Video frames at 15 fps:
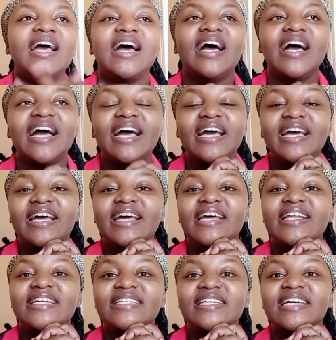
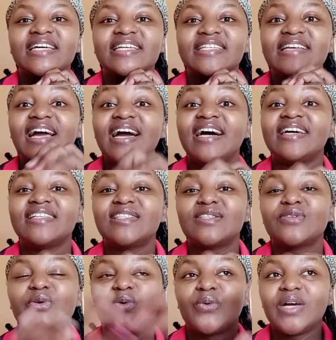And yeah,
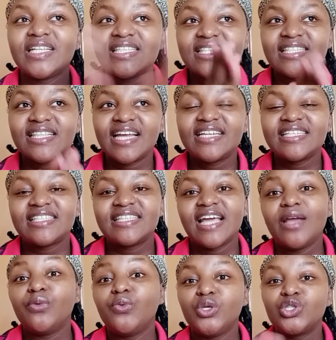so once that is done,
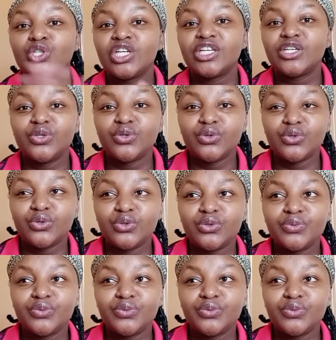we usually go,